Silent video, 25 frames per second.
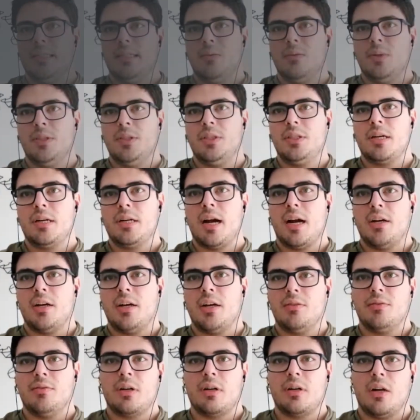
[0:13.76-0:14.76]
which kind of
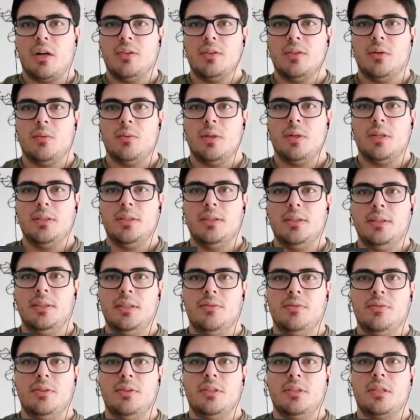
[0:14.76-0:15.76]
cloud they want. If
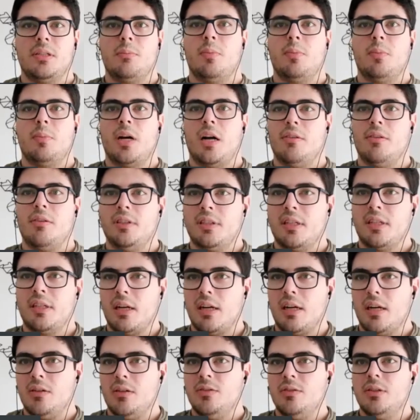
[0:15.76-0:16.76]
it's a private
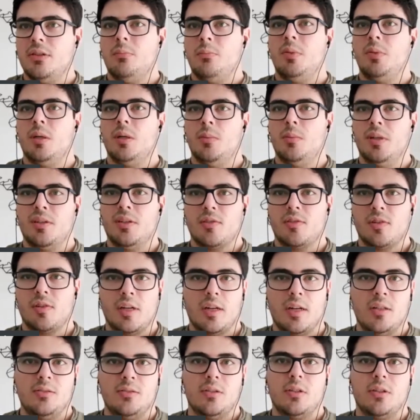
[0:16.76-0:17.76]
cloud, a public
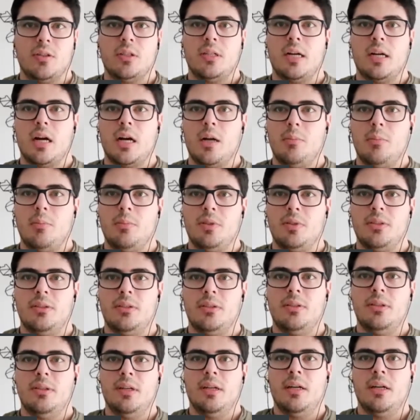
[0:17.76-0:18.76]
cloud, or a
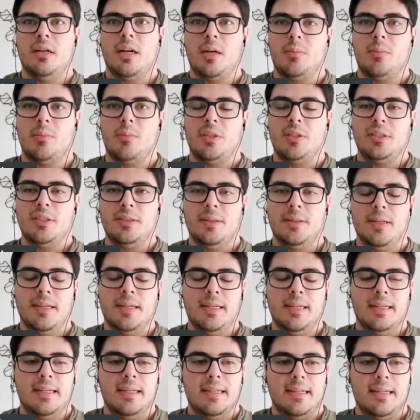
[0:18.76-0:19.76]
hybrid.
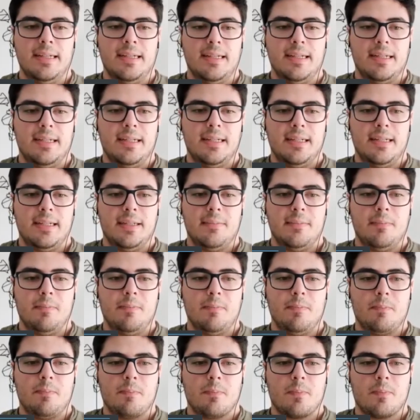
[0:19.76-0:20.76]
Um,
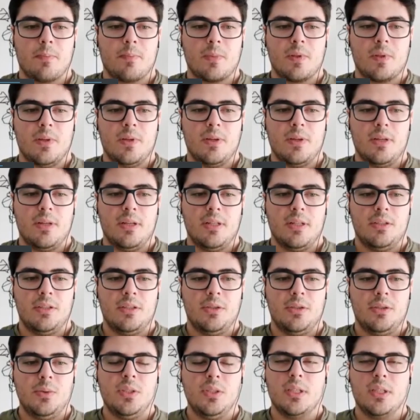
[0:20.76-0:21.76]

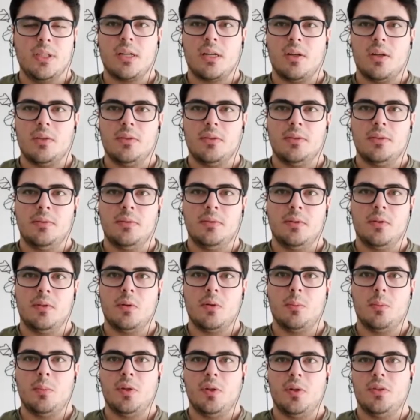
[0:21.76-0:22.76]
Choosing cloud
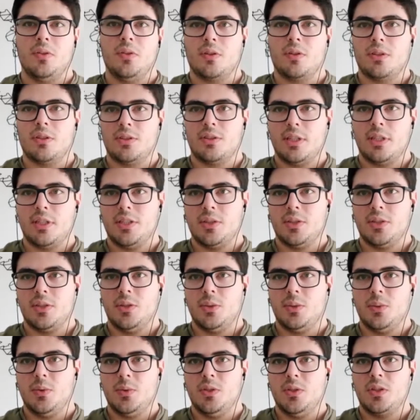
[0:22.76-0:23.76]
computing orchestration
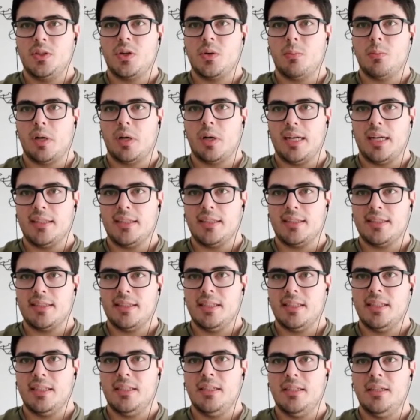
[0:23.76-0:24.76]
tool is complex.
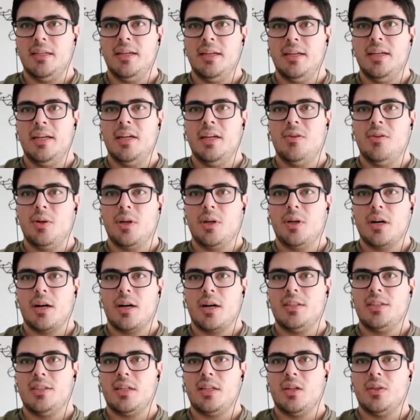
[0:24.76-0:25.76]
It
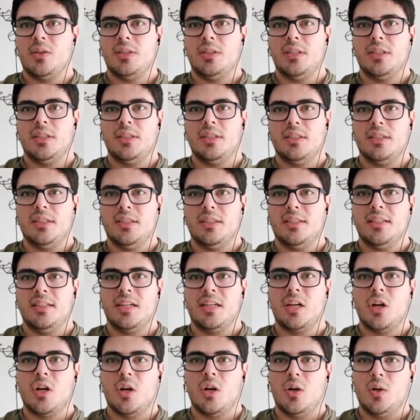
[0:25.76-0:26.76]
regards all the
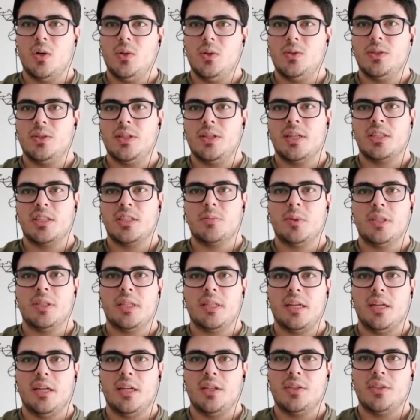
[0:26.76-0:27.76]
goals, the
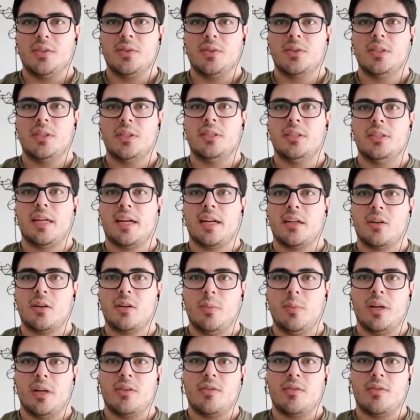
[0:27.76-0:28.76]
expectations, the technical
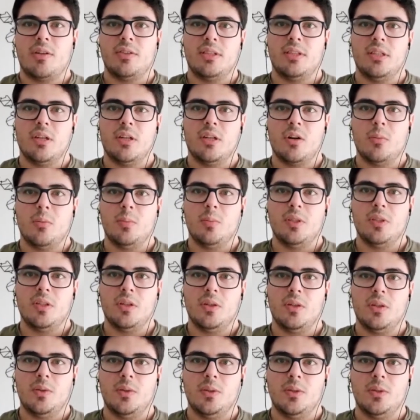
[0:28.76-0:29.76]
background that the company
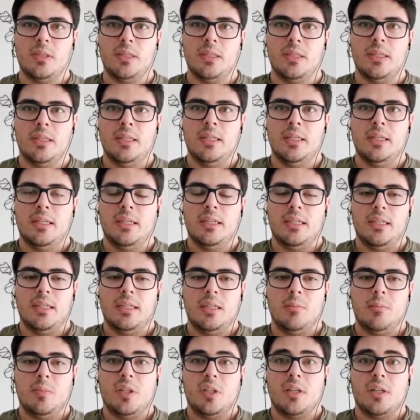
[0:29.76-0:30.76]
holds.
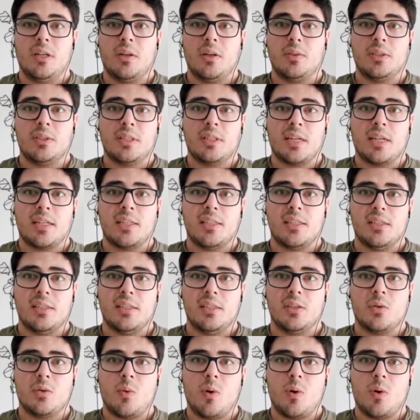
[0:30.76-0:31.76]
But CloudStack
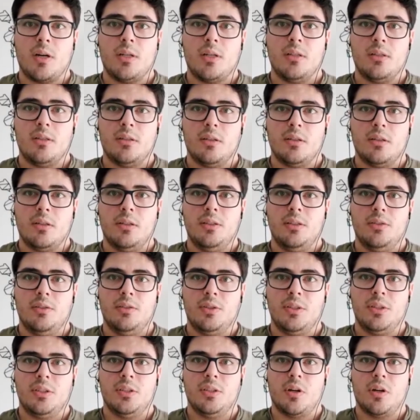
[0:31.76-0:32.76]
is quite an
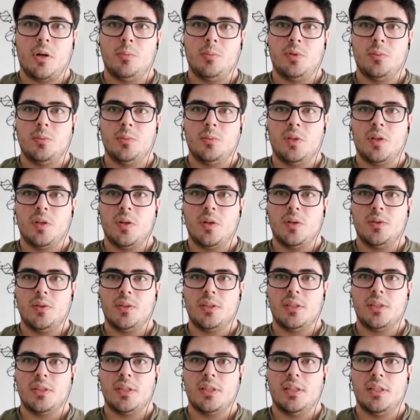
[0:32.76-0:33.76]
interesting option because
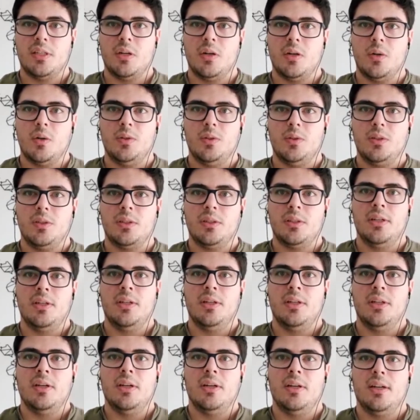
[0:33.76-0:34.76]
it holds
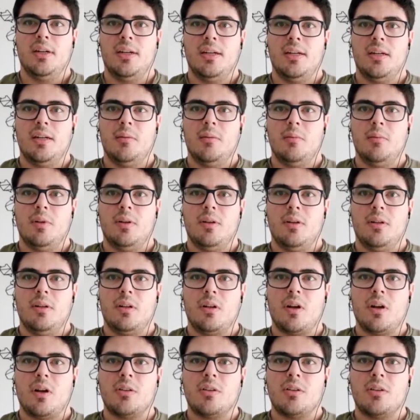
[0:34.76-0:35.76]
a
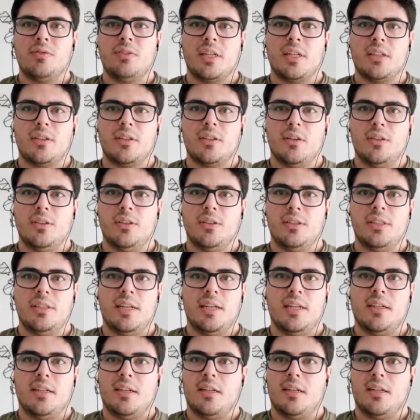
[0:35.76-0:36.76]
lot of technologies
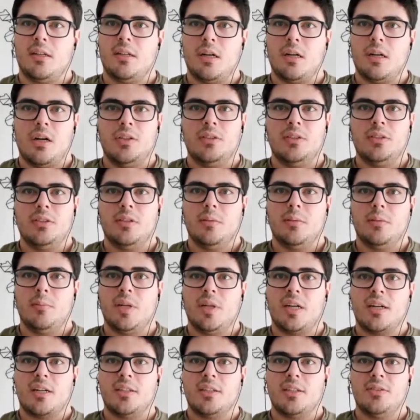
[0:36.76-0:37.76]
that are out in the
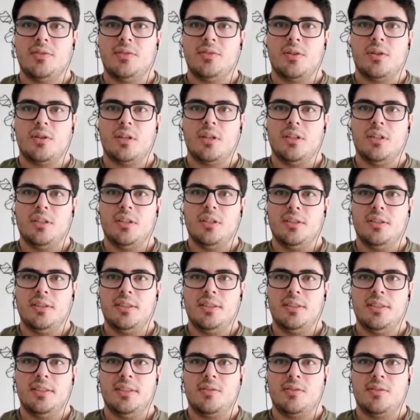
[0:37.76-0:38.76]
market for years,
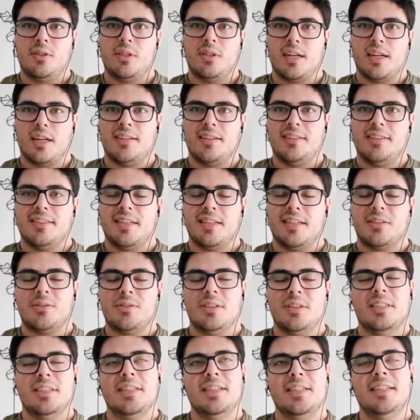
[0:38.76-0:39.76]
for decades
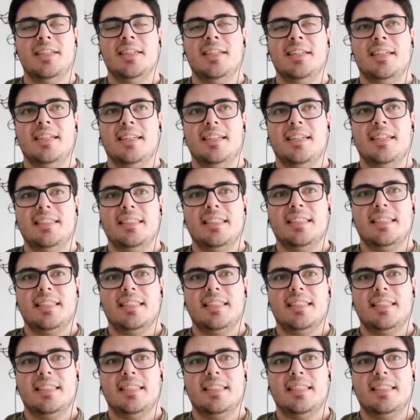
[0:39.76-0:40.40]
actually, and